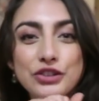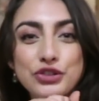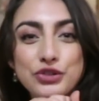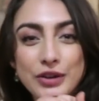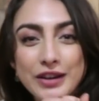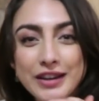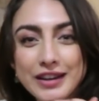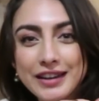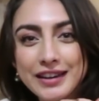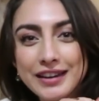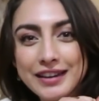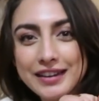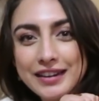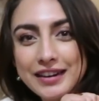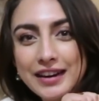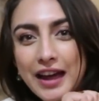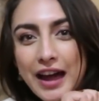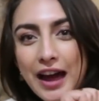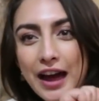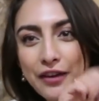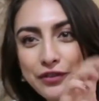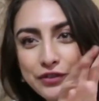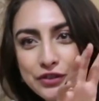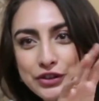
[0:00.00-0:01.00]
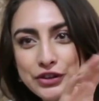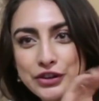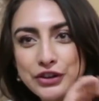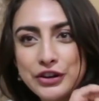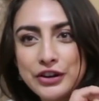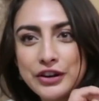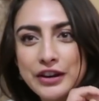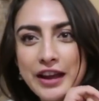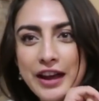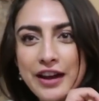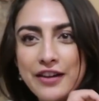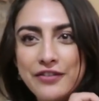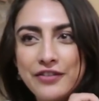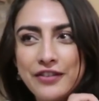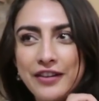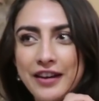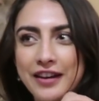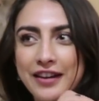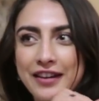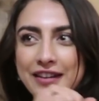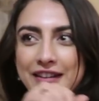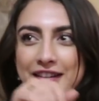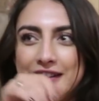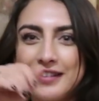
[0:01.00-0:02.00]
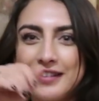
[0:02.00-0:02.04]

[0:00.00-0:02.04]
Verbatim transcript: drink it after your cafe.